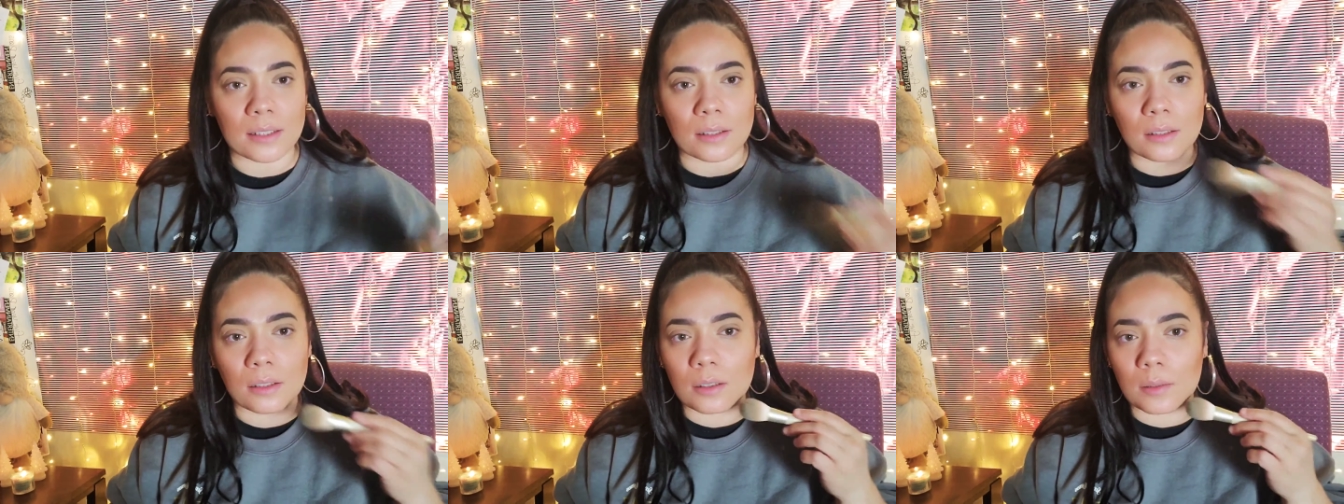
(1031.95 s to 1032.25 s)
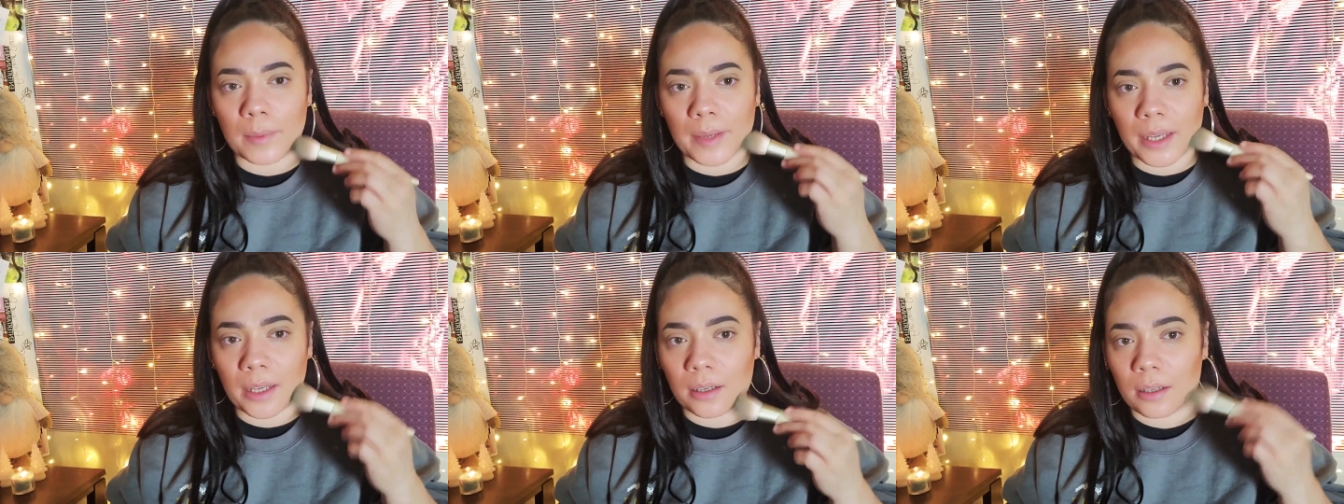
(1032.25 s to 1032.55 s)
a
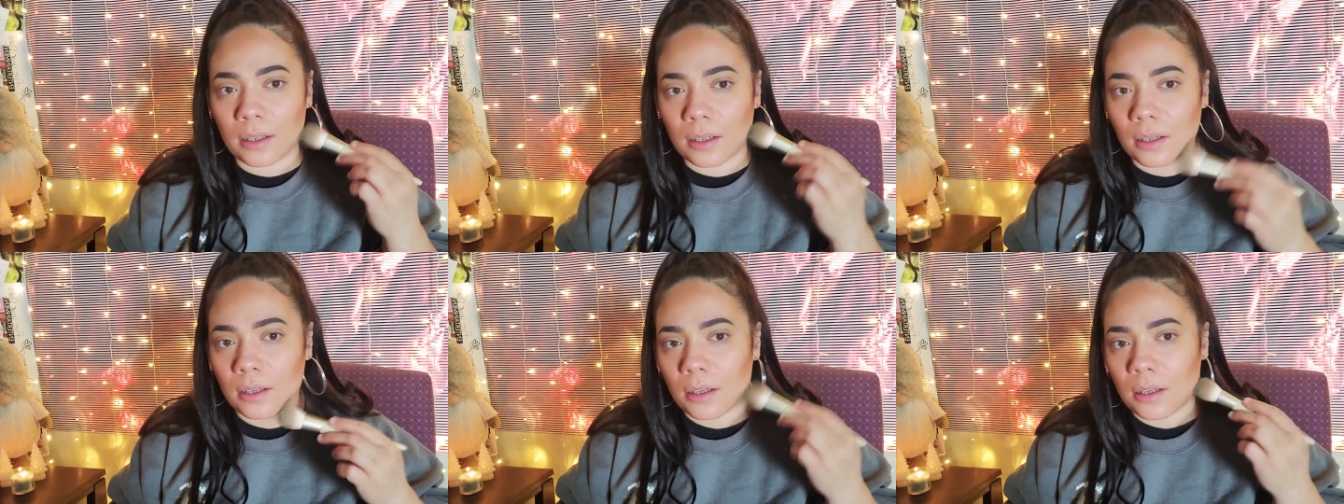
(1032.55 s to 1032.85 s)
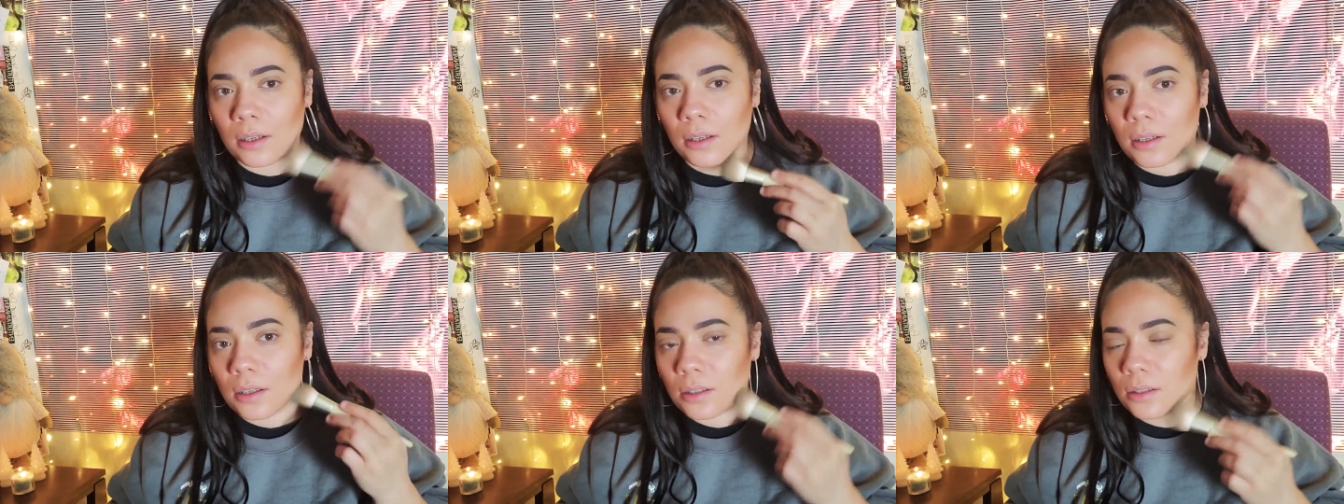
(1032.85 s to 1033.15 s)
little bit.
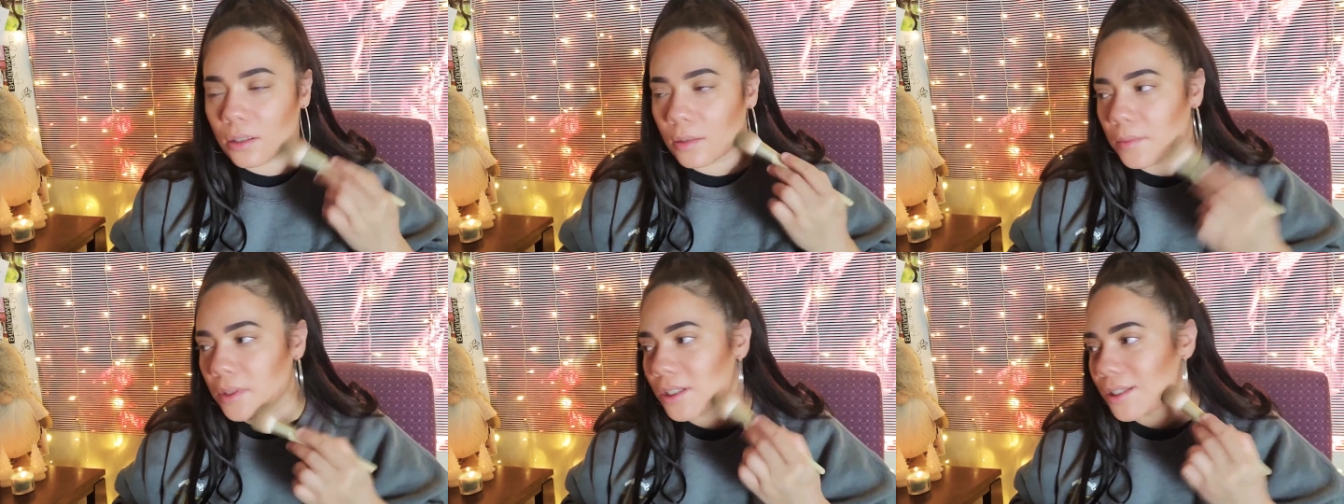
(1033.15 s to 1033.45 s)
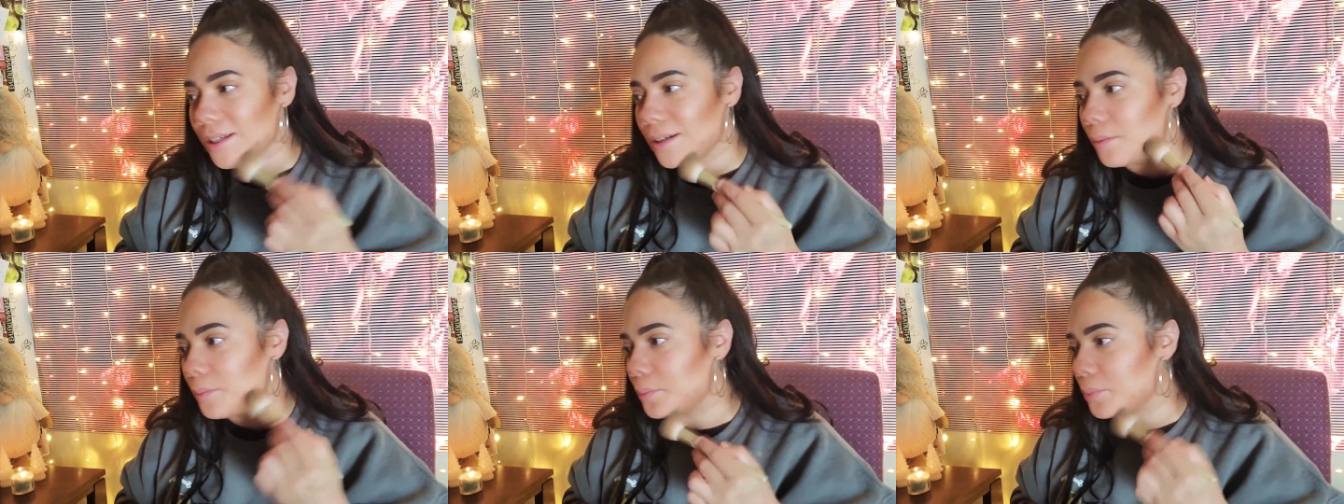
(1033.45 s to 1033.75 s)
So I'm
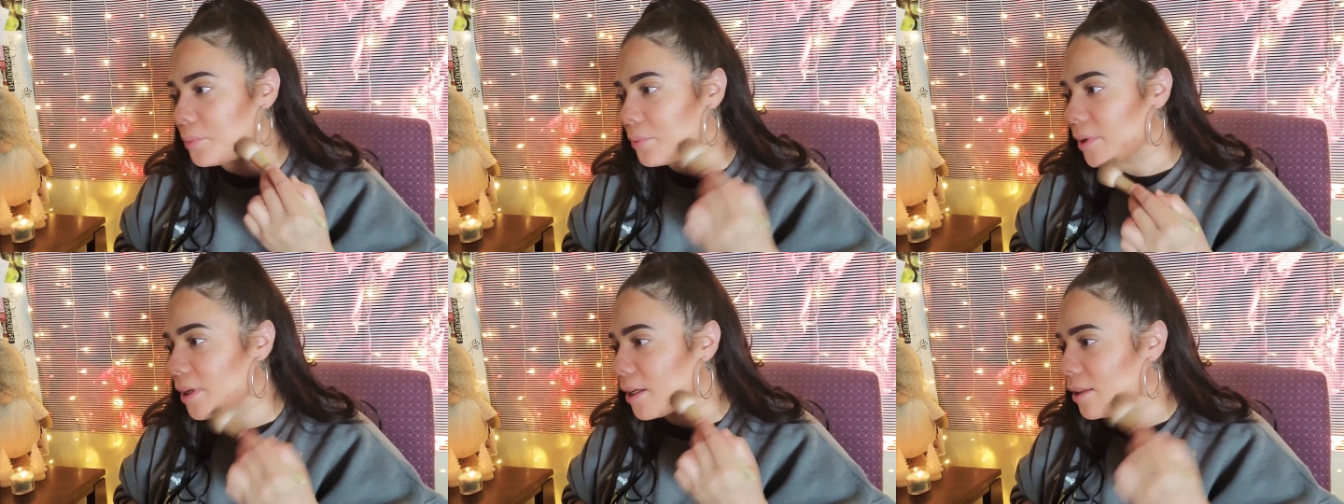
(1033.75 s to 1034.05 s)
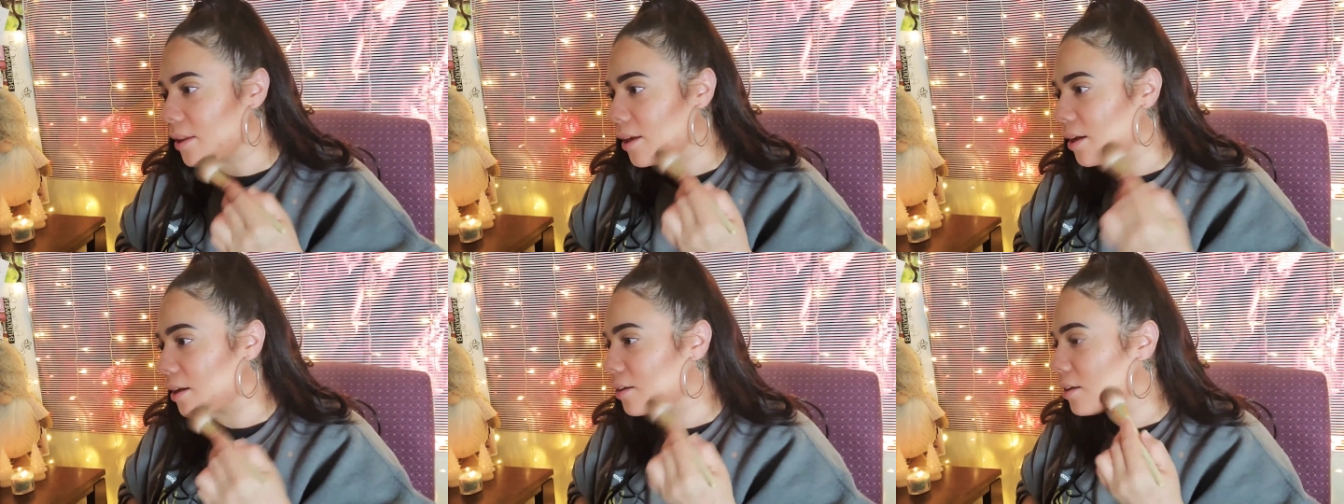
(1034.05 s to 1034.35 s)
just going to
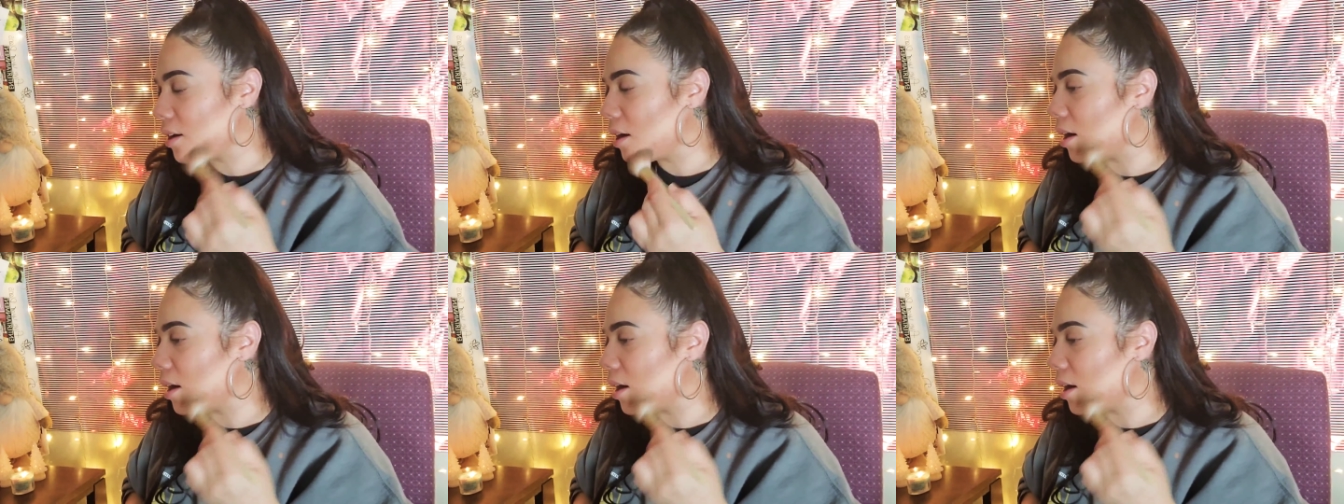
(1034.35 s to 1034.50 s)
bring that